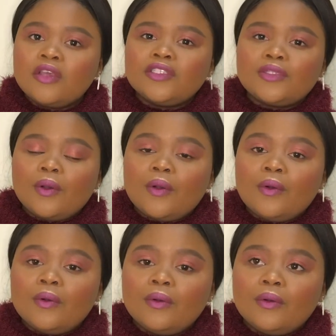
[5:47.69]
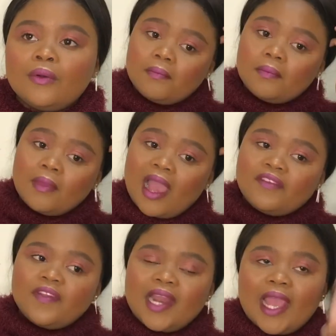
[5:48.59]
So I
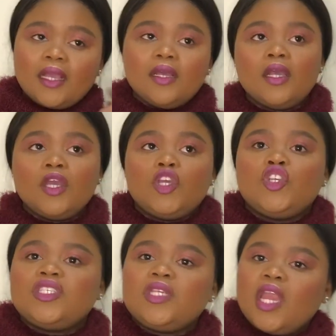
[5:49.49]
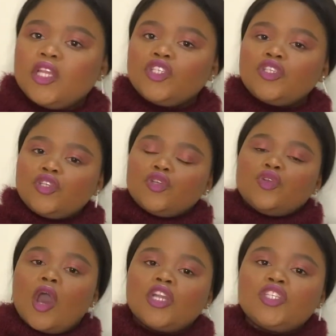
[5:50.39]
feel like you tend to
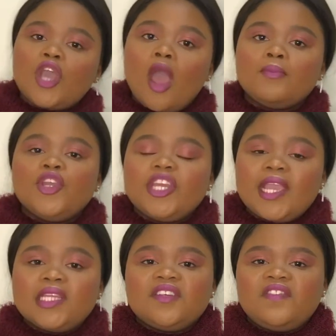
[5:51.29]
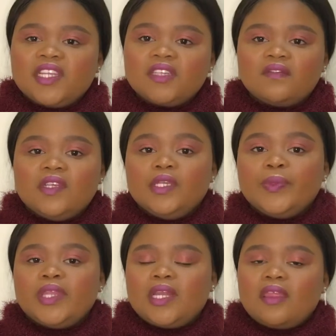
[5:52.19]
not communicate effectively
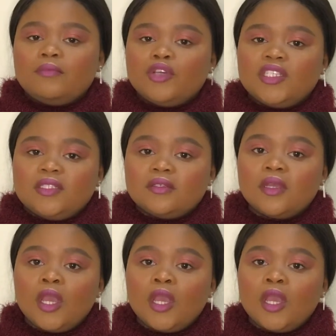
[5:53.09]
with another person